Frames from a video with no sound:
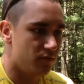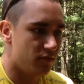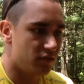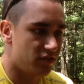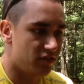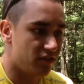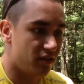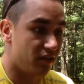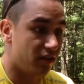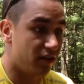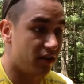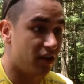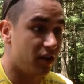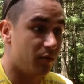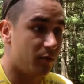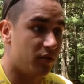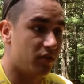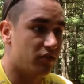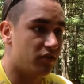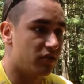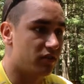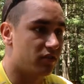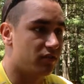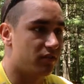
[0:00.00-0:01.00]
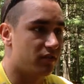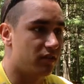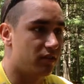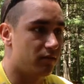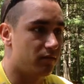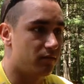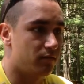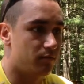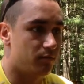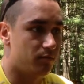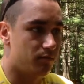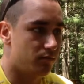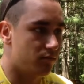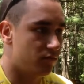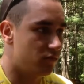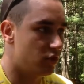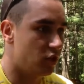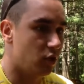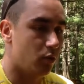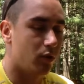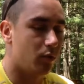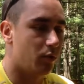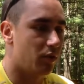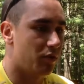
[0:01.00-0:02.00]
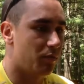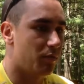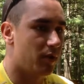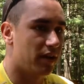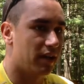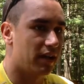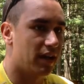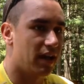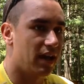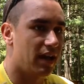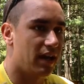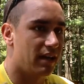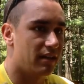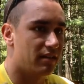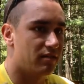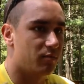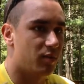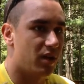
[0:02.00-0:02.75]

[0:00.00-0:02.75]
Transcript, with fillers: suck it up and just do it with my guys,